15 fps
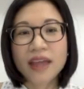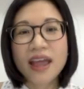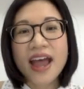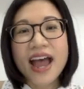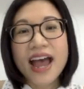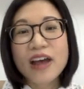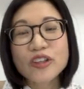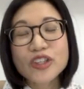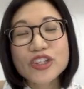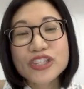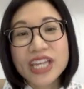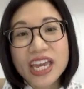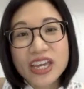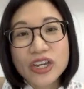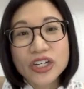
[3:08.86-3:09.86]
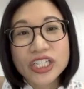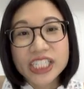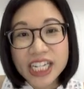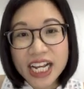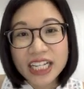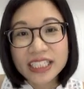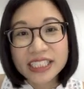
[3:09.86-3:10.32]
How to take your
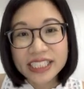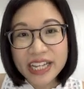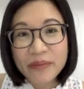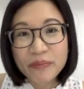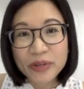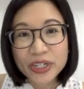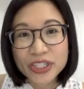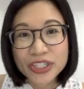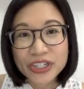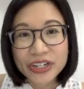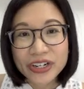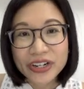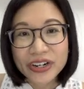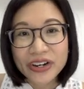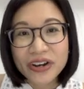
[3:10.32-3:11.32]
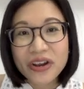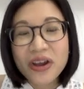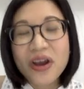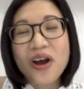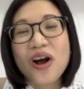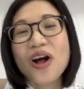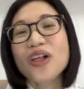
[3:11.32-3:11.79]
child's temperature?
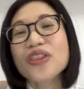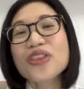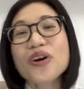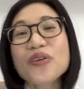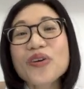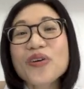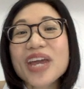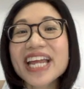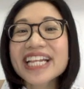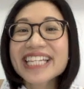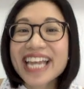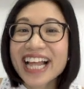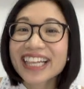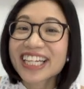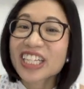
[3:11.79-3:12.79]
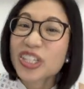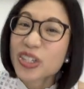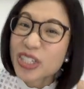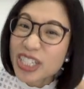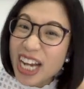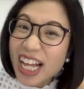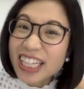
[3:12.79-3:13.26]
Although you can tell that your
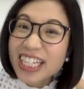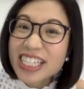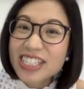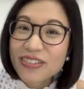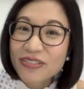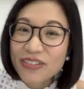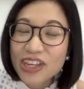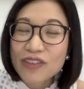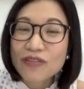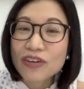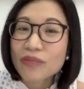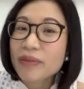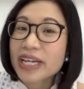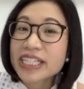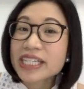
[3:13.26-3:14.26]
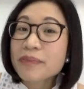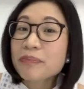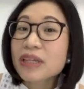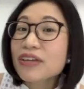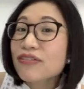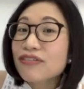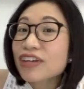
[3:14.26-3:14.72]
child has a fever by
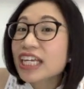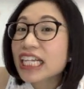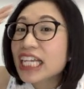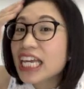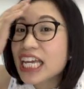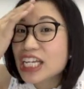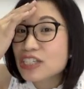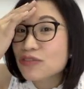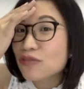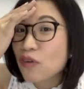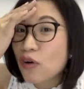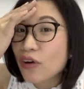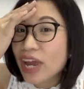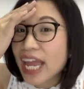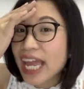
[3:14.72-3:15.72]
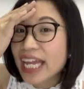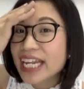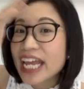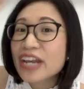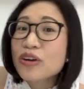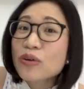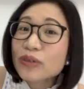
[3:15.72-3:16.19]
simply feeling his forehead
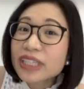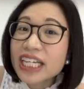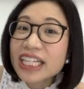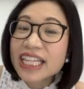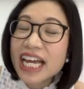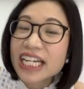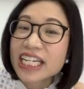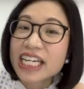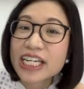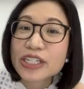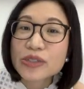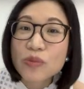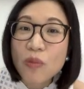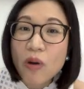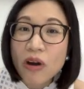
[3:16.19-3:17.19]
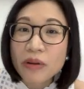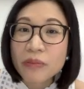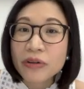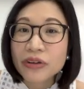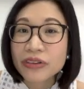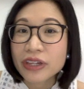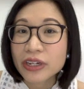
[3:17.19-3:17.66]
and noting that he is
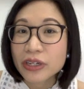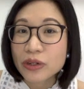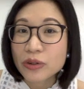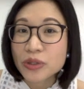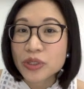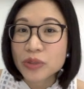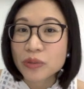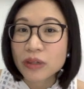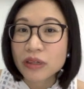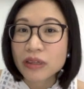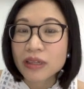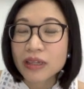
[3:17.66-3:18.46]
warmer than usual,